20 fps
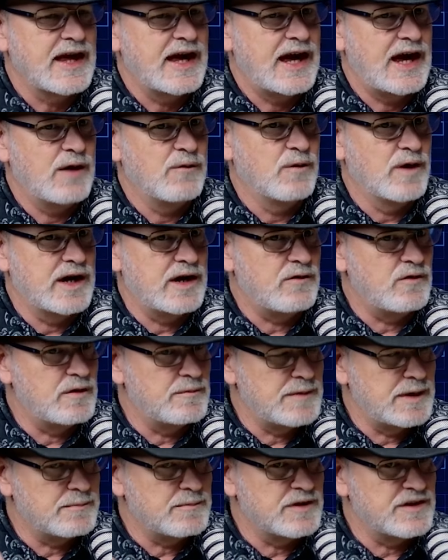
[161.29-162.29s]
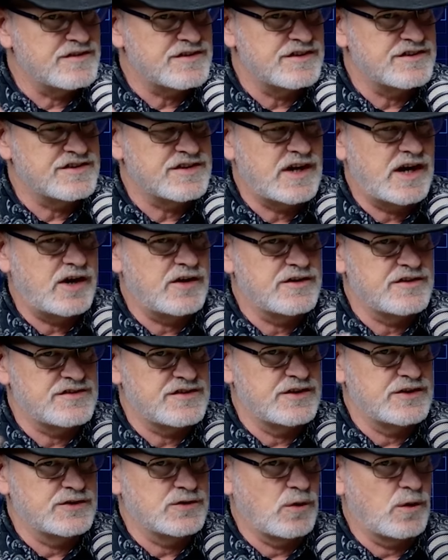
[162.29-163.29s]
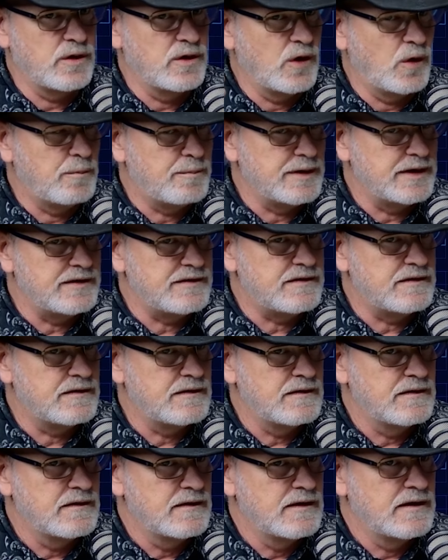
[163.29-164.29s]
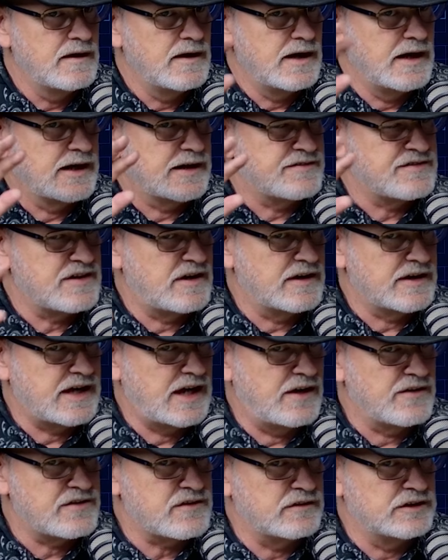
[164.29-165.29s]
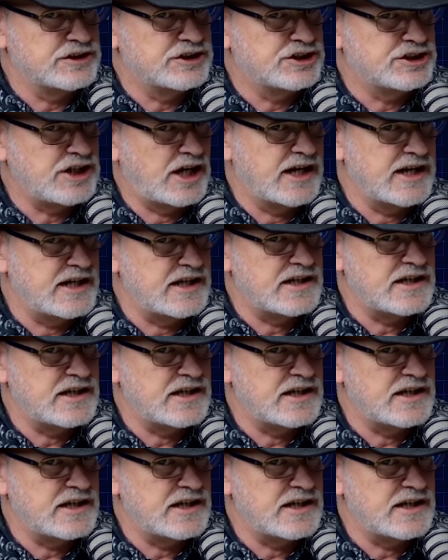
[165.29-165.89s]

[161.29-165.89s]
And what I remember as a child is a door opened, and I saw a counselor shut it,